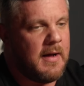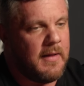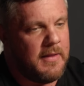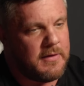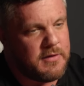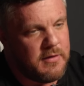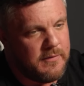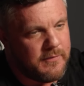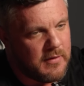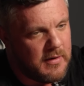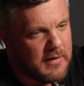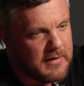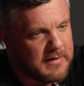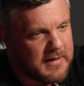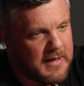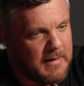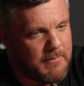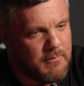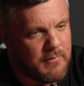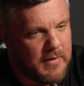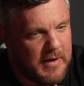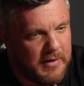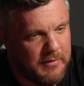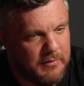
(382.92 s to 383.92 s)
and then you've got to
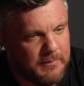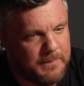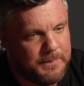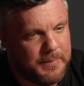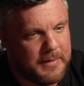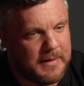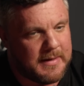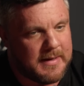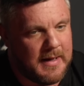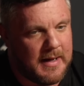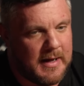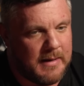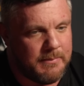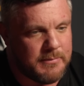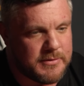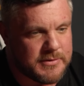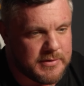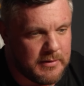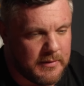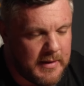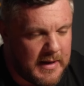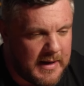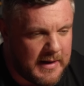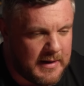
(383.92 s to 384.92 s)
come round, pick it up.
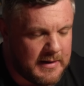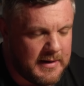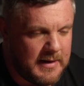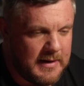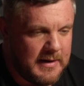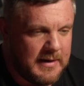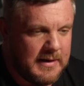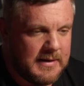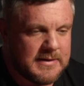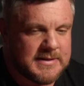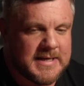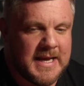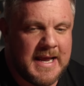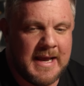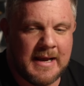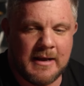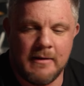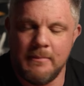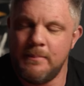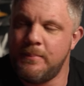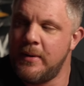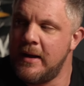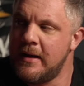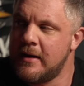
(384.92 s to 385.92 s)
So that
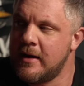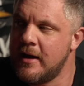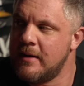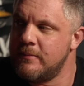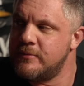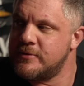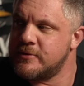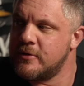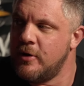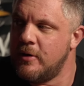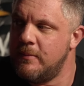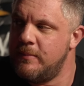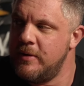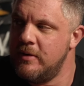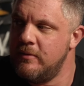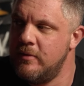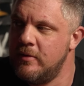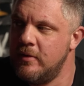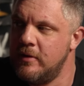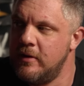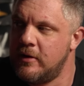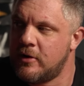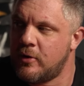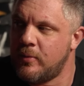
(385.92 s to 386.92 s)
second pickup's got to be
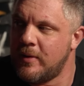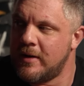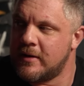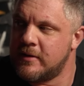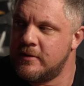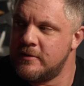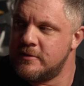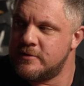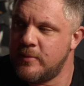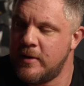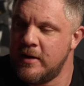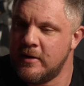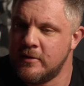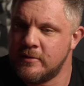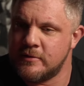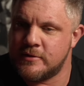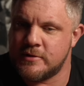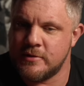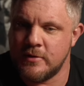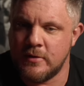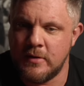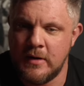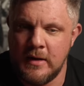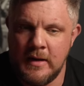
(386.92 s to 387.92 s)
really quick as well.
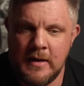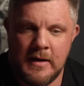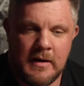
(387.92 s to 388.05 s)
Yeah. So